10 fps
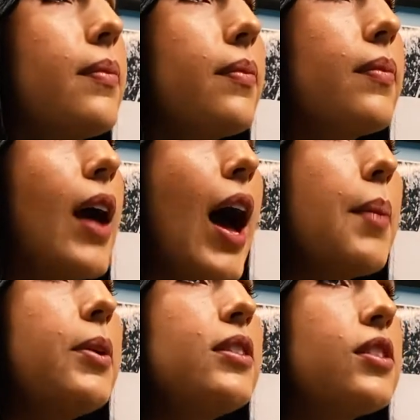
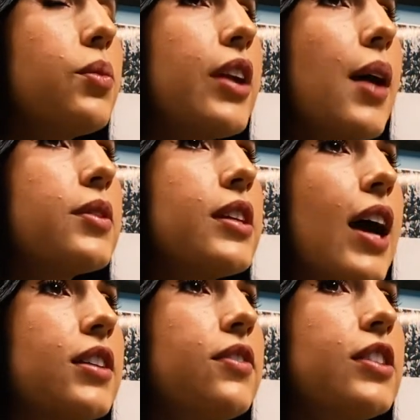happened when I was in
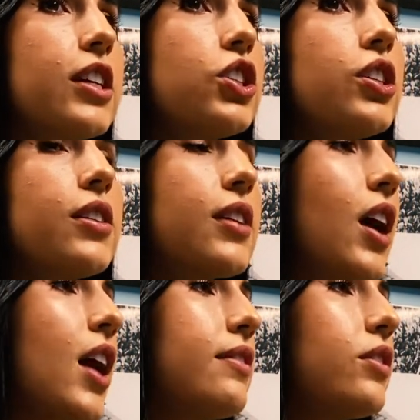active addiction is I
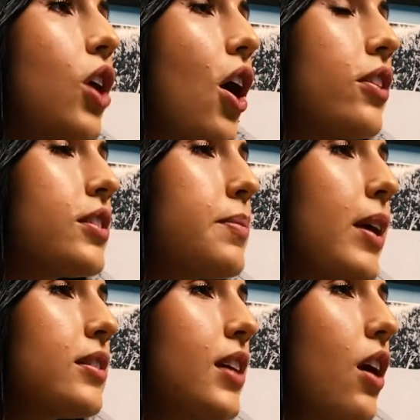kind of lost
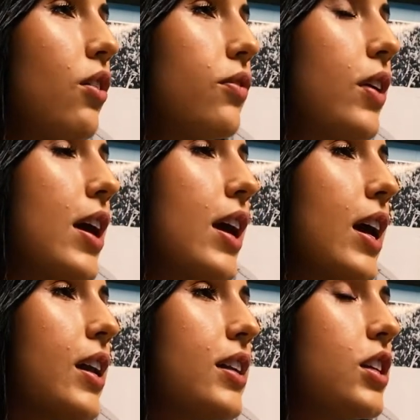myself
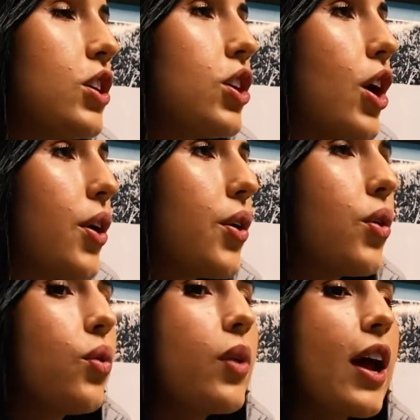and I didn't
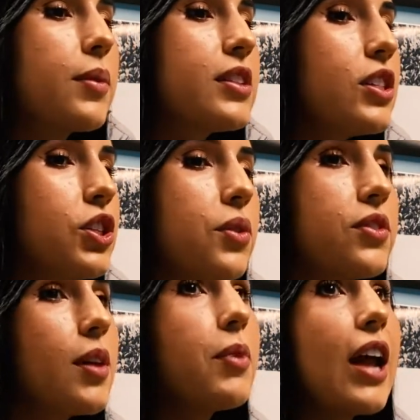know what I was into. If
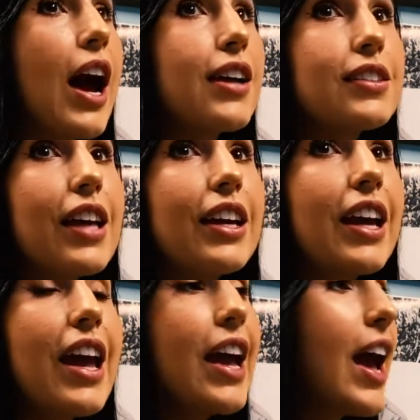someone asked like,
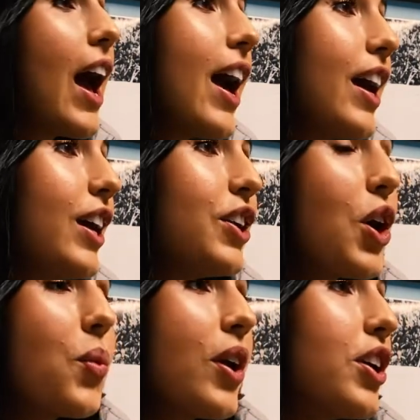hey,
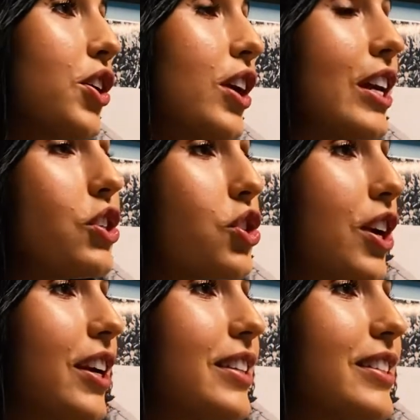what are your
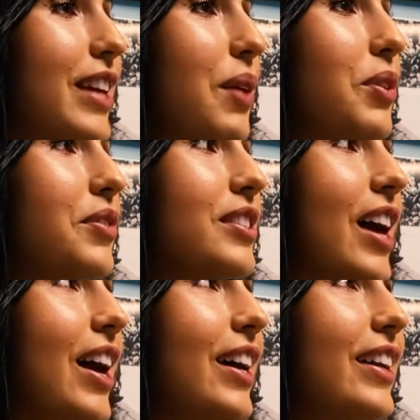interests? I would have
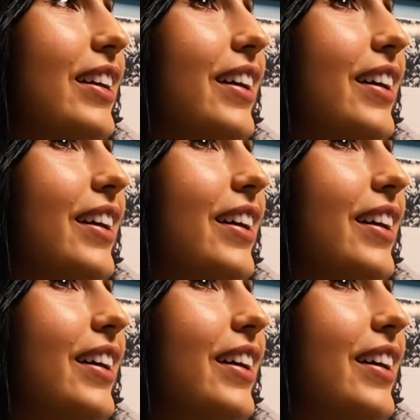said,